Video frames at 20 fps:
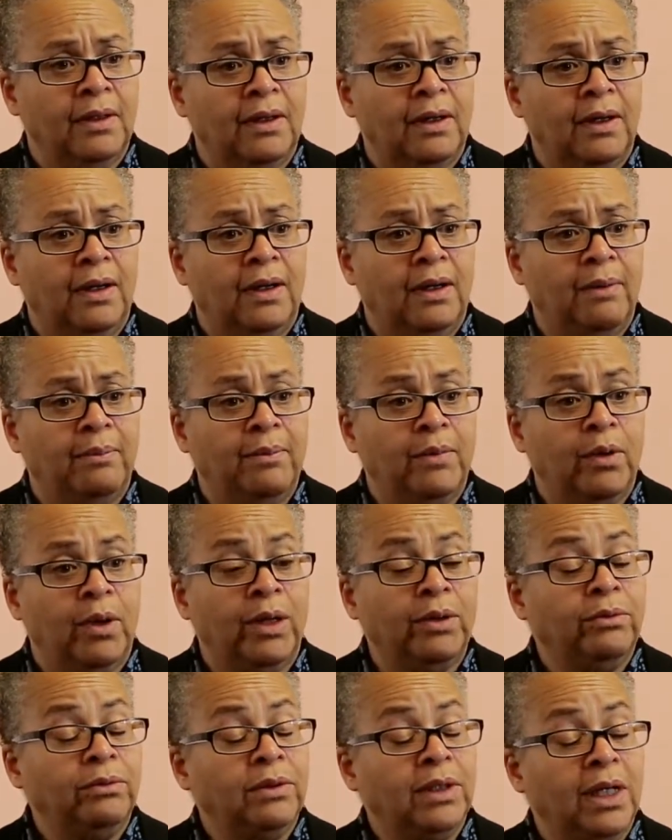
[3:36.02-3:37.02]

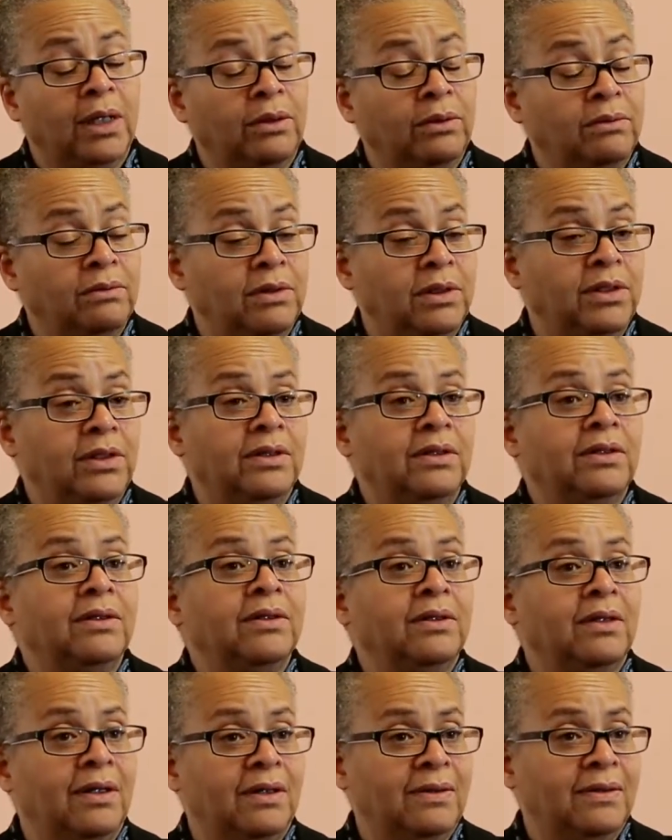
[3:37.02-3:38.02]
And
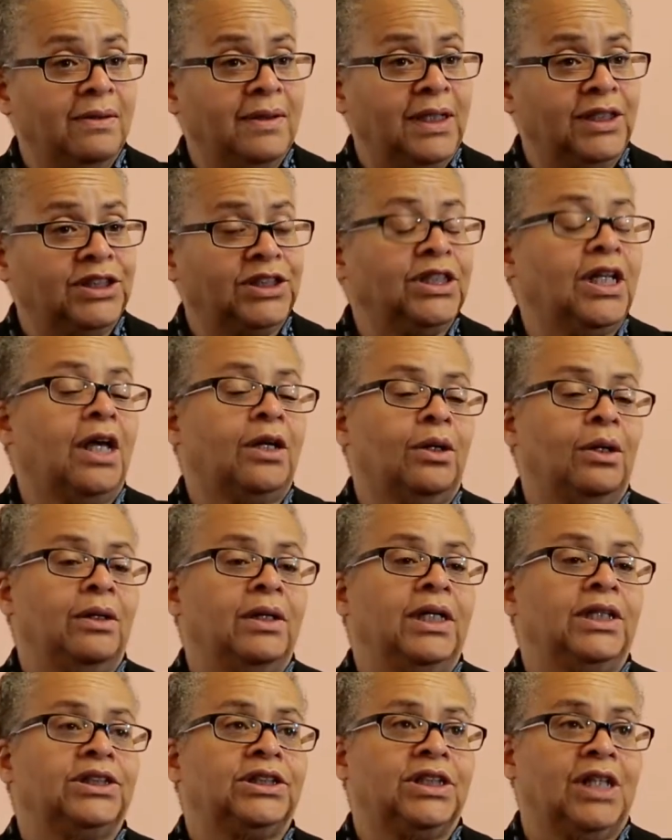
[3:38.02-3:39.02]
it's not
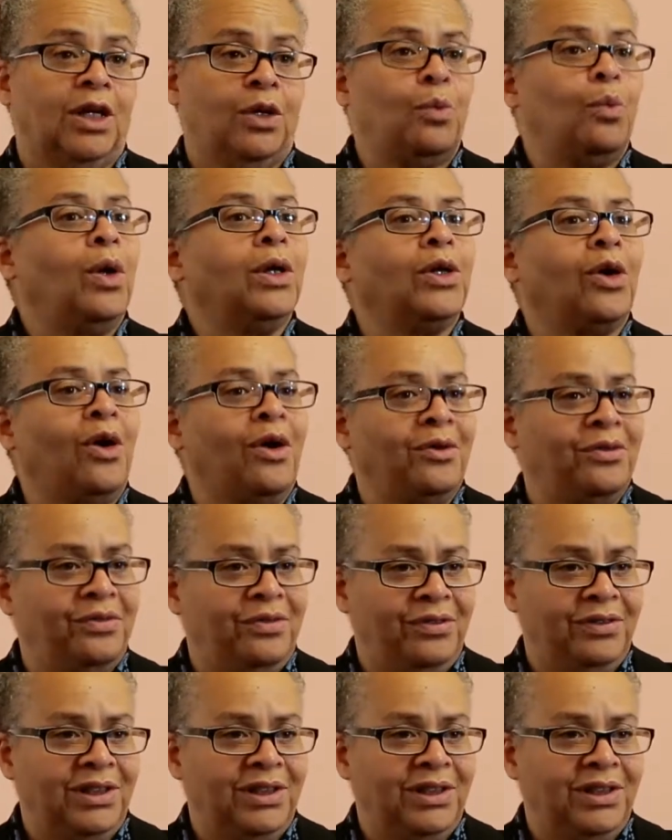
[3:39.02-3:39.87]
a one-off.